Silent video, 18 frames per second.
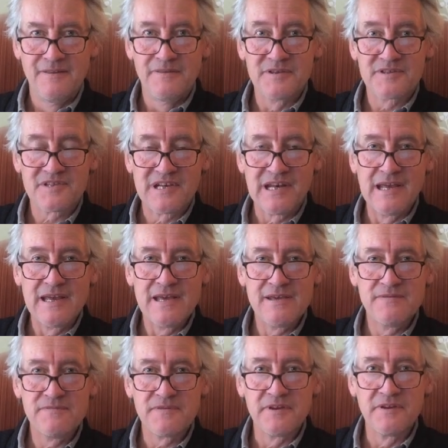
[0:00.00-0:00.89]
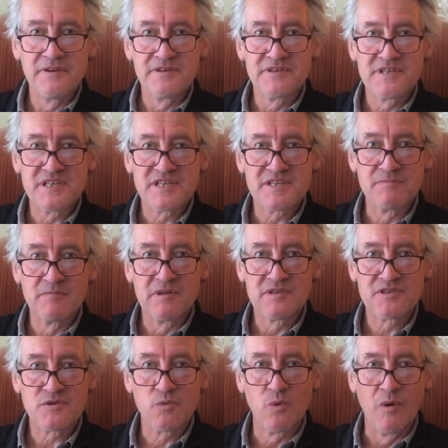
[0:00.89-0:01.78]
The Slave in the
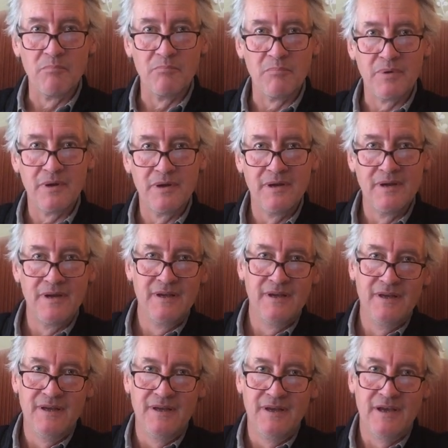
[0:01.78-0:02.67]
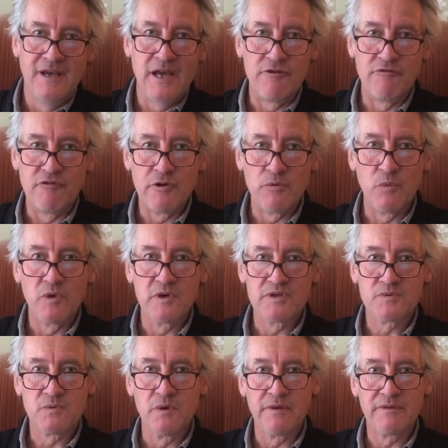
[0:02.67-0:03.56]
Dismal Swamp, Henry
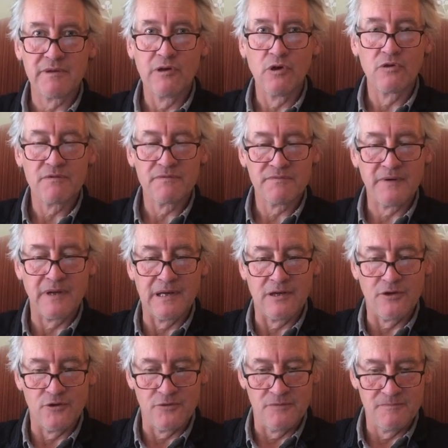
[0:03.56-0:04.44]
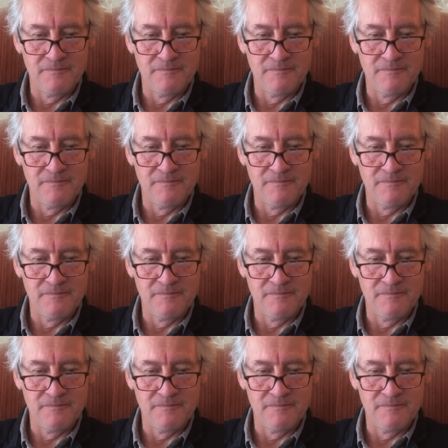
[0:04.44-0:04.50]
Wadsworth Longfellow.